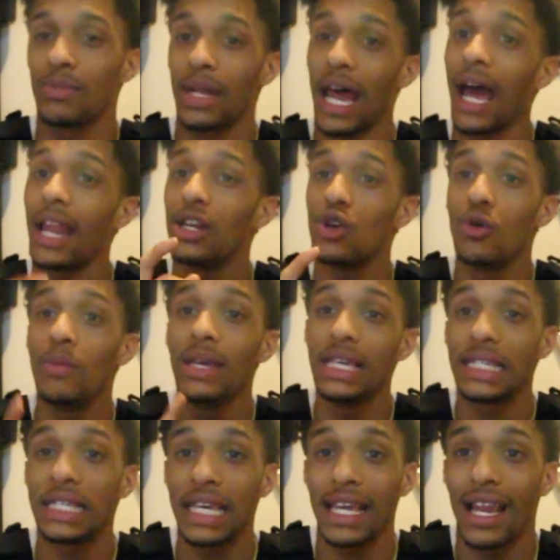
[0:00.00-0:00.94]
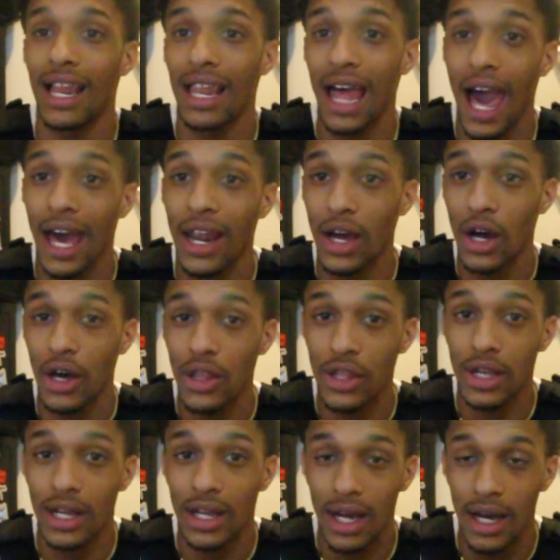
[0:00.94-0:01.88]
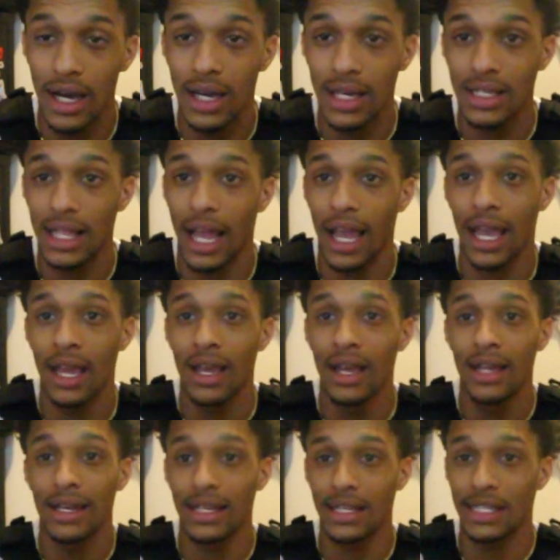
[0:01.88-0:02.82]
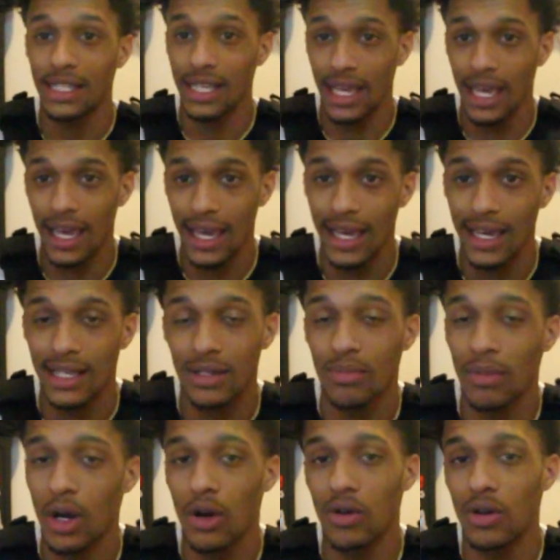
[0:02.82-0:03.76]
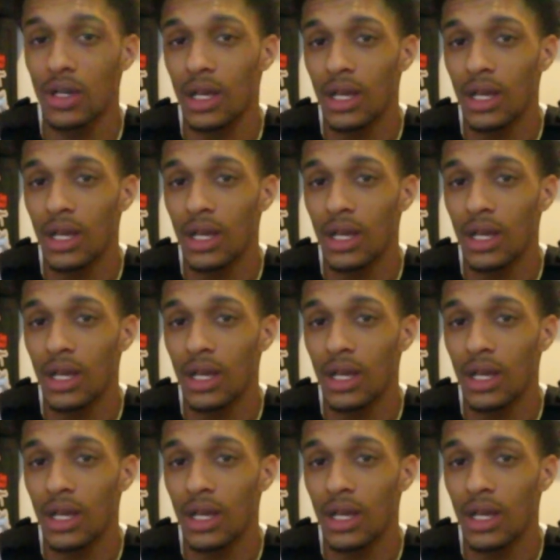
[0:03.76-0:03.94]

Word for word: But I do be seeing a lot of other guns like the Sigs, bro.